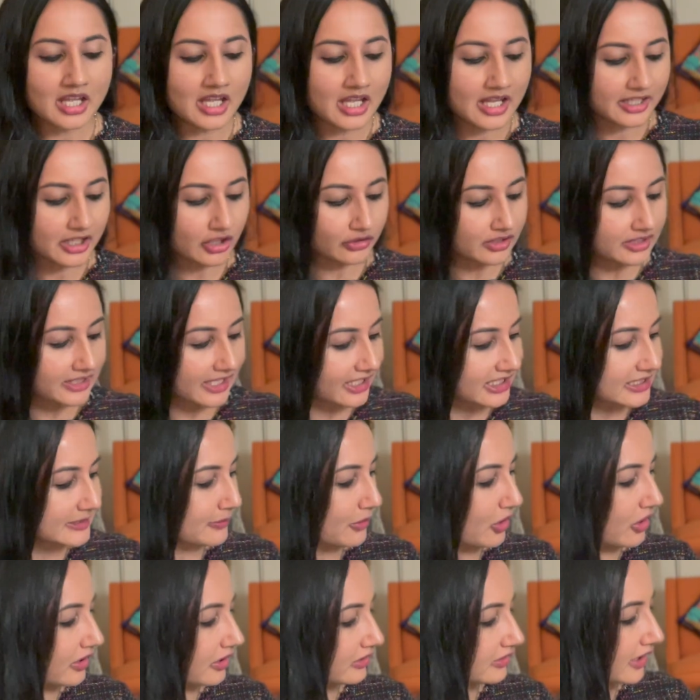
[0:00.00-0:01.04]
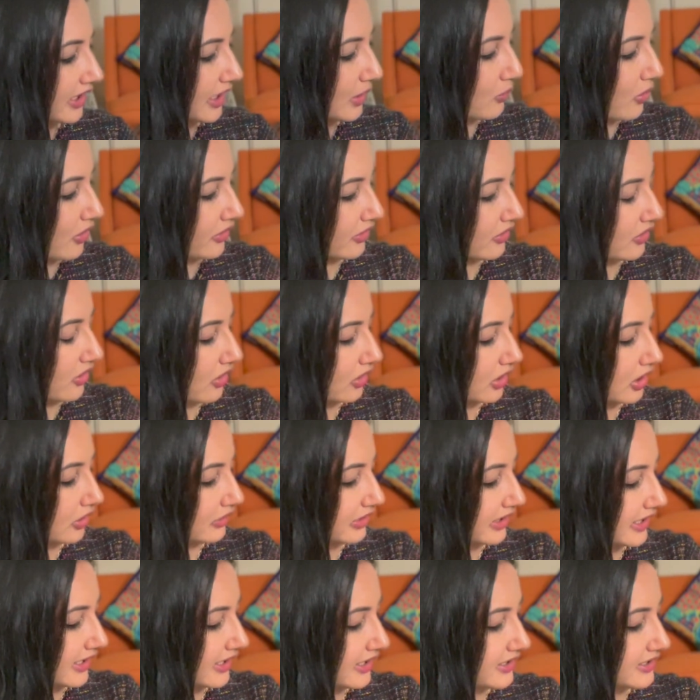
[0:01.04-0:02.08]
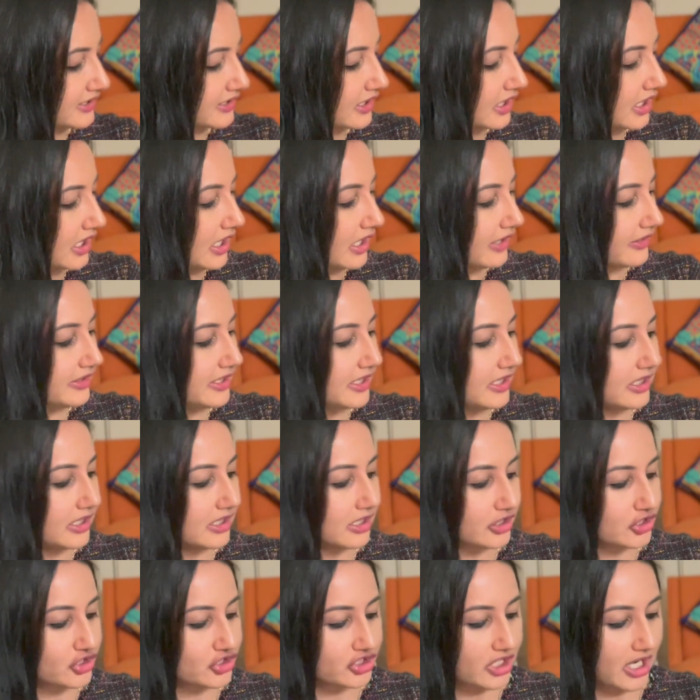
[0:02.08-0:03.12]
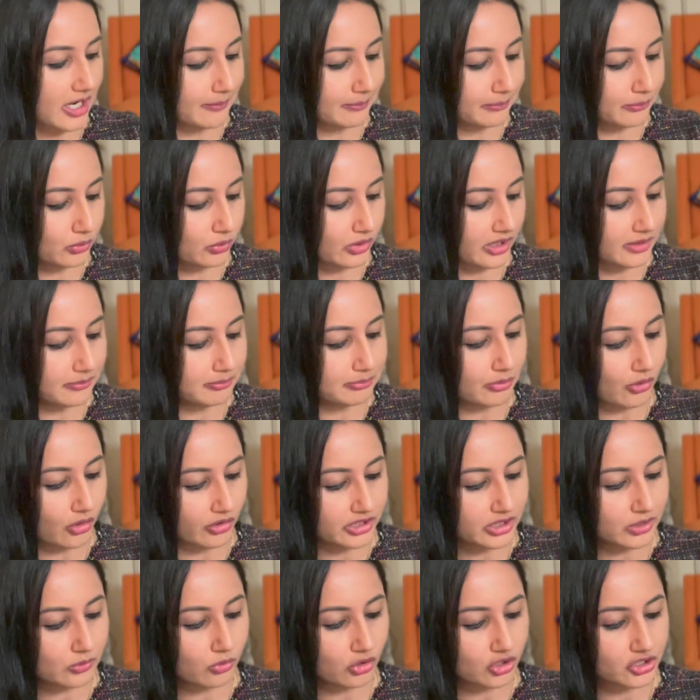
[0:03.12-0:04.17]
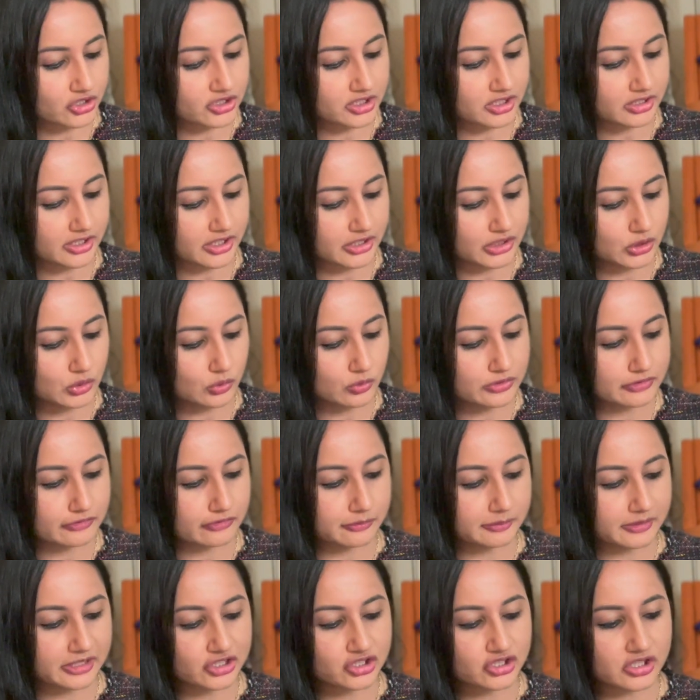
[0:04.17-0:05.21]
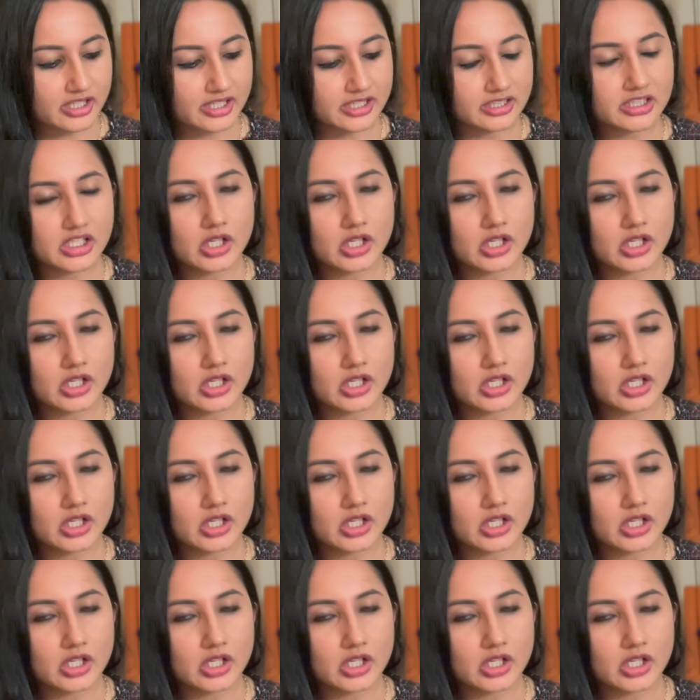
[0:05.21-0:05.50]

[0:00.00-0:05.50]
Now the next product that I want to call out is the shampoo and body wash that I use for my child.